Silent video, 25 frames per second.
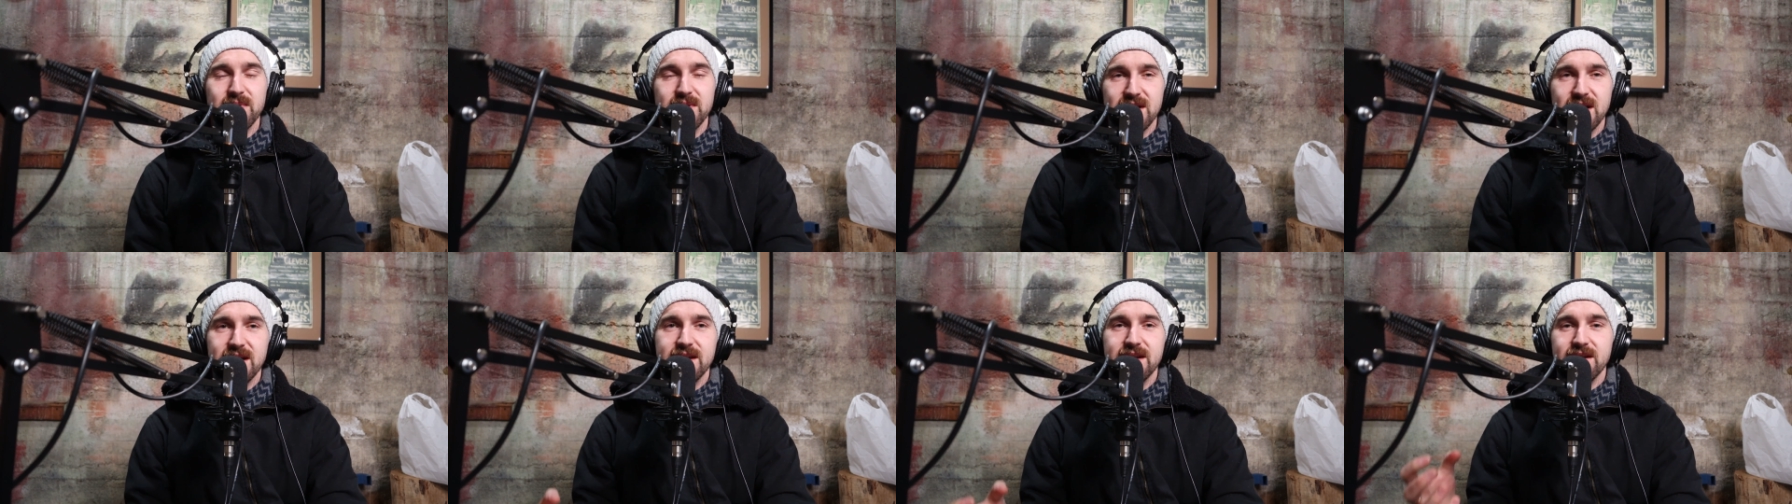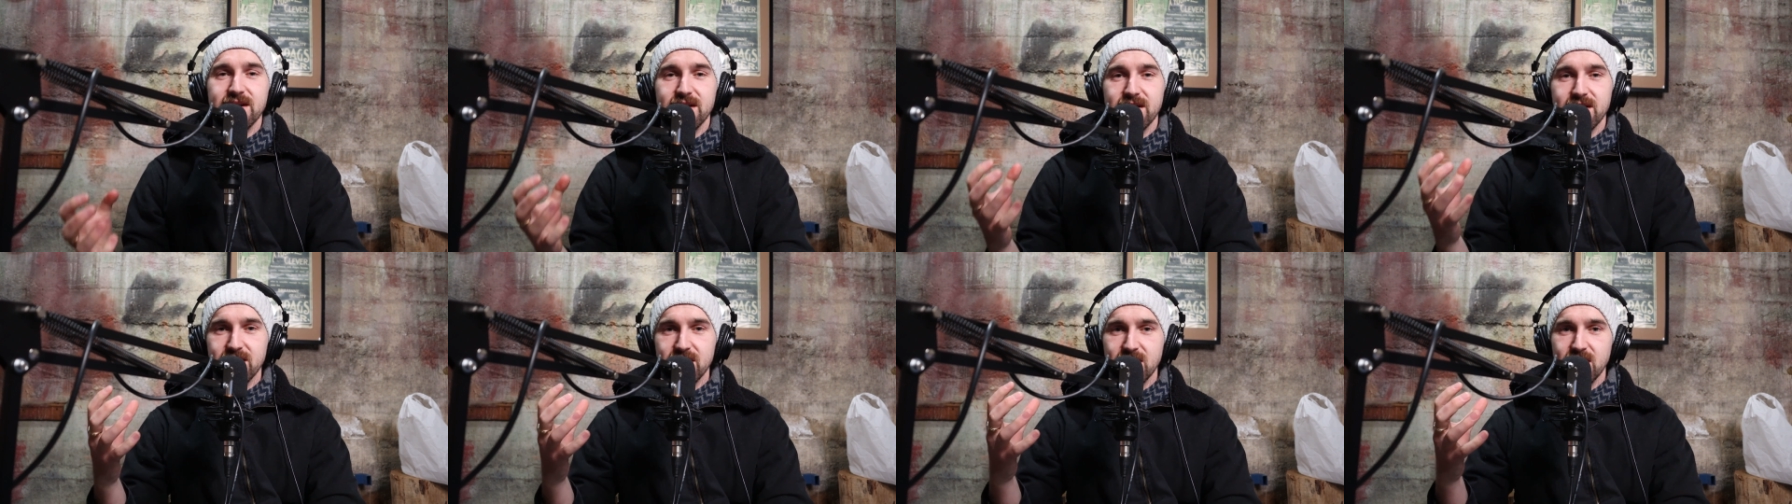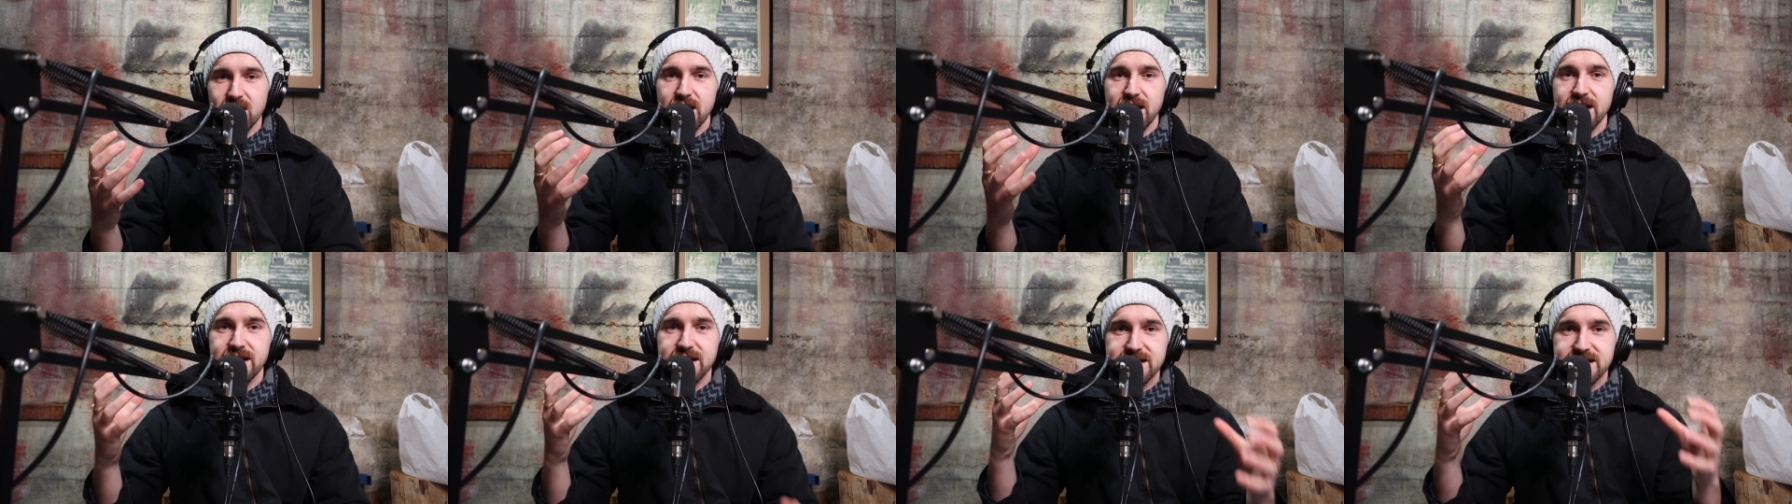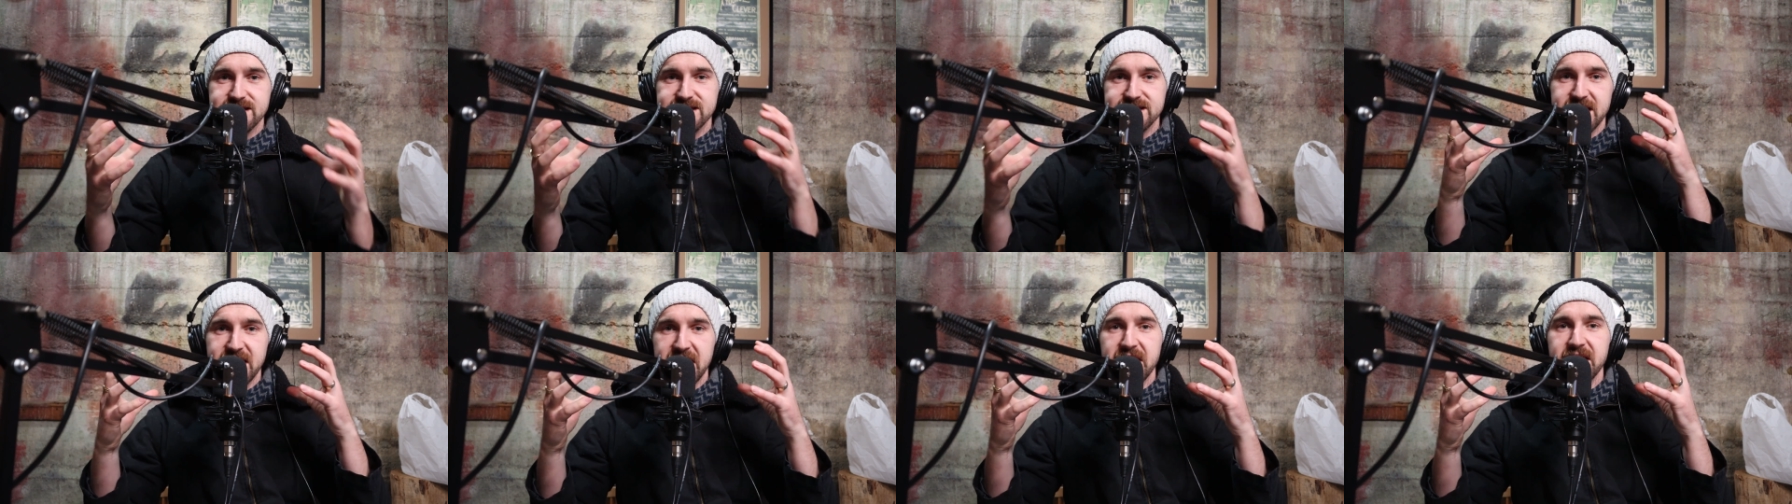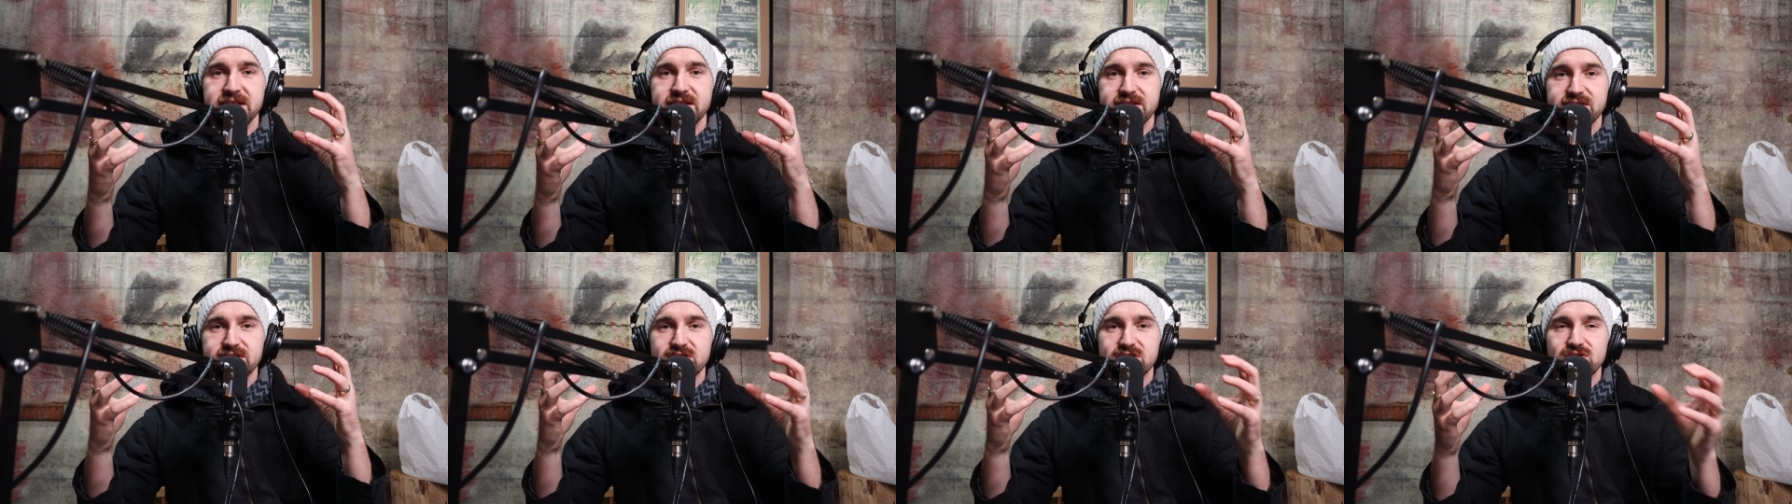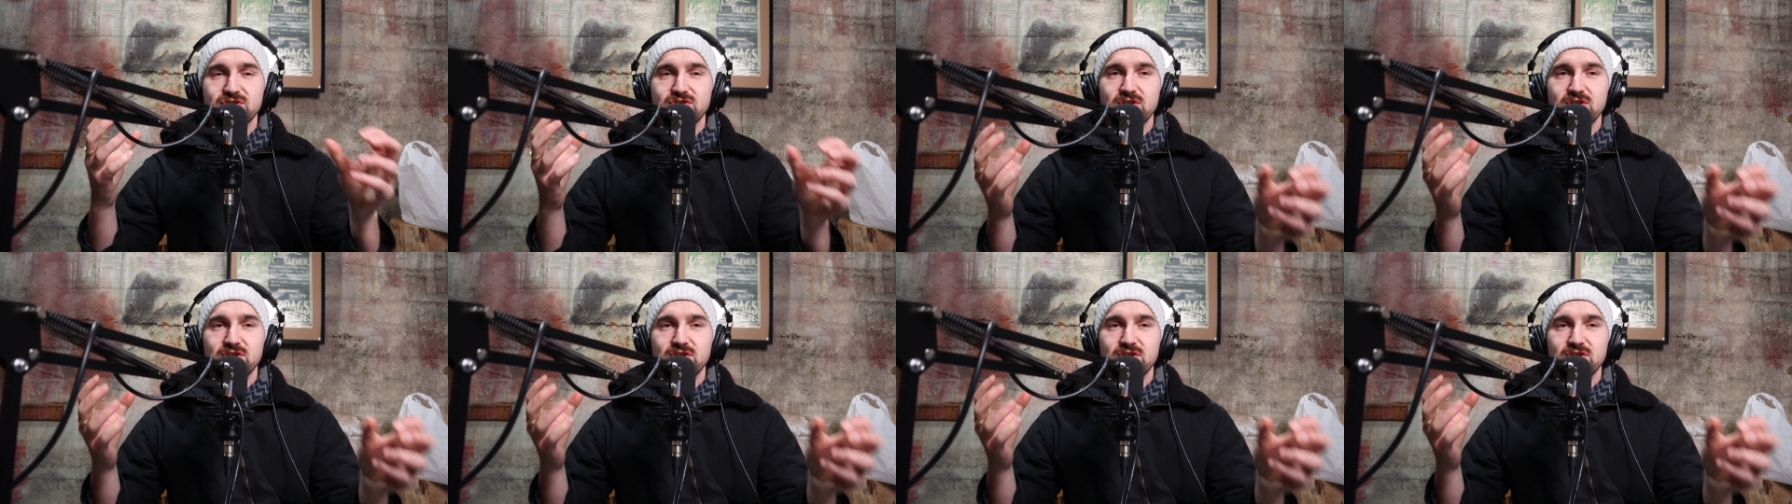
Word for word: but like a intense